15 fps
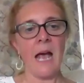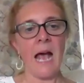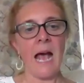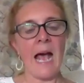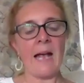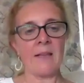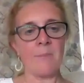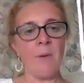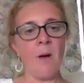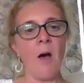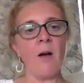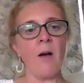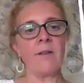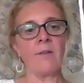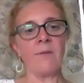as
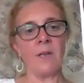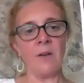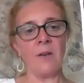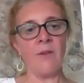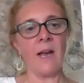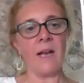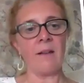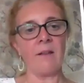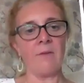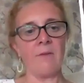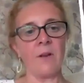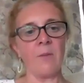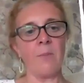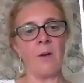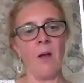part of an effective
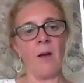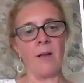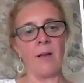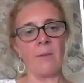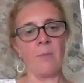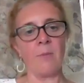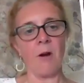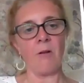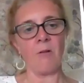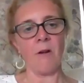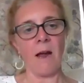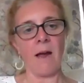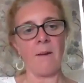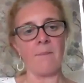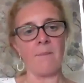compliance
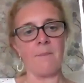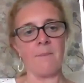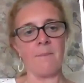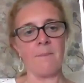program?